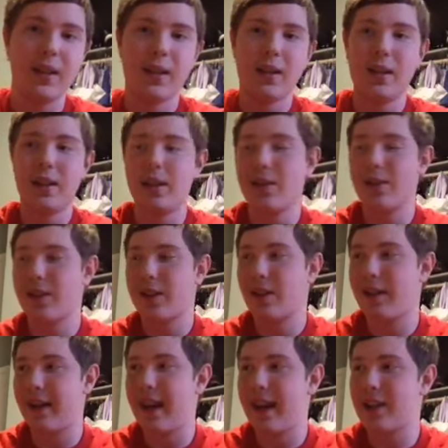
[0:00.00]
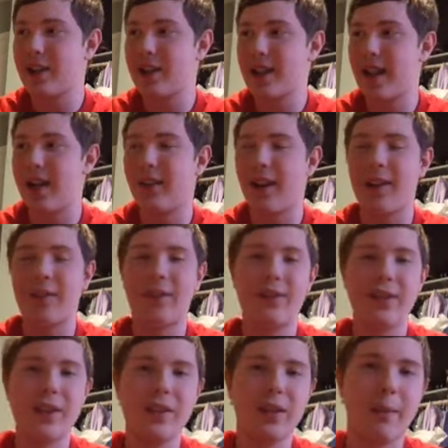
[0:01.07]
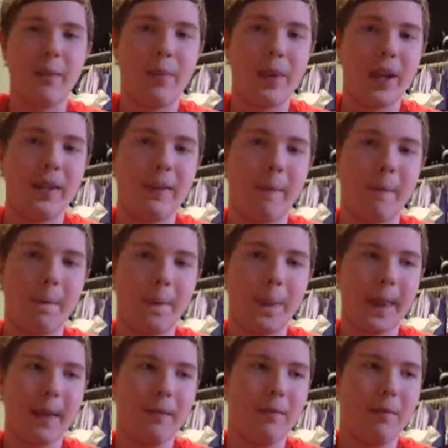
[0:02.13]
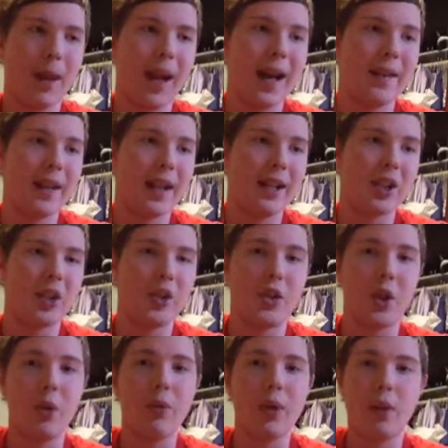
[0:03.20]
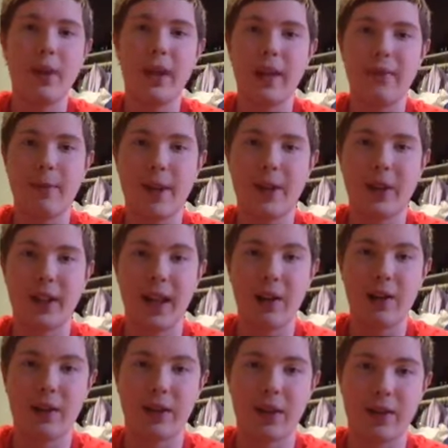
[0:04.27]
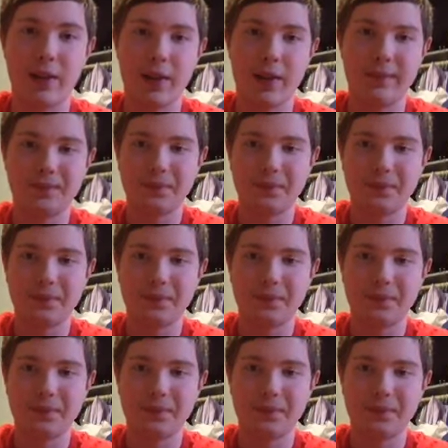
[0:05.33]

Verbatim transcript: You know, so I, I just I, I feel a bit bad that I just don't know enough about the characters.